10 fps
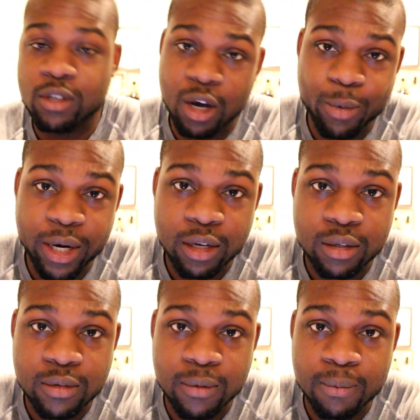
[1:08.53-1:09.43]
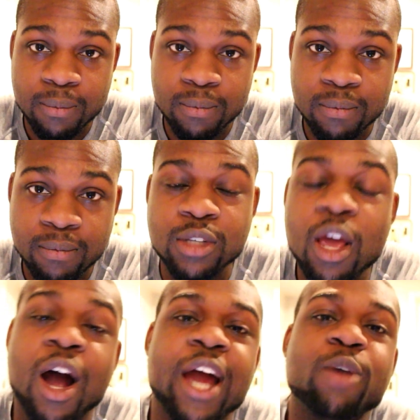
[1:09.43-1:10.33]
Y'all ready?
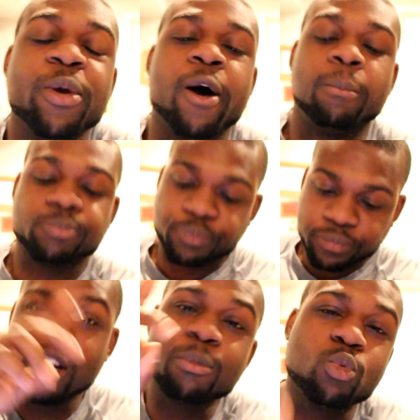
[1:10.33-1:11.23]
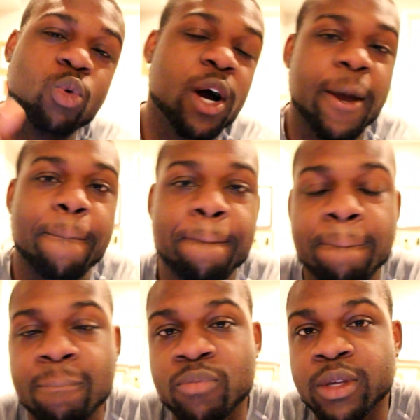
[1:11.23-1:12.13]
All right, here we go. Number one,
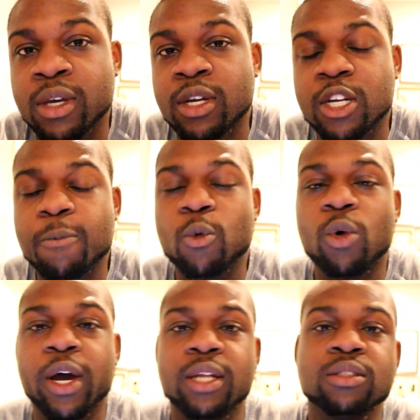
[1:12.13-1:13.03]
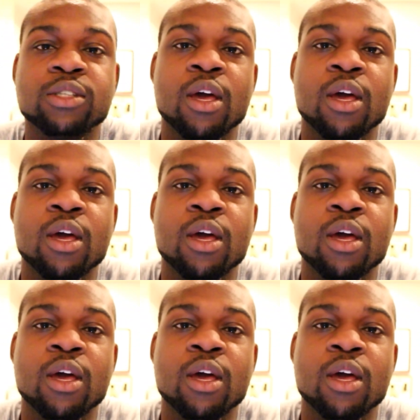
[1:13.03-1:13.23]
number one,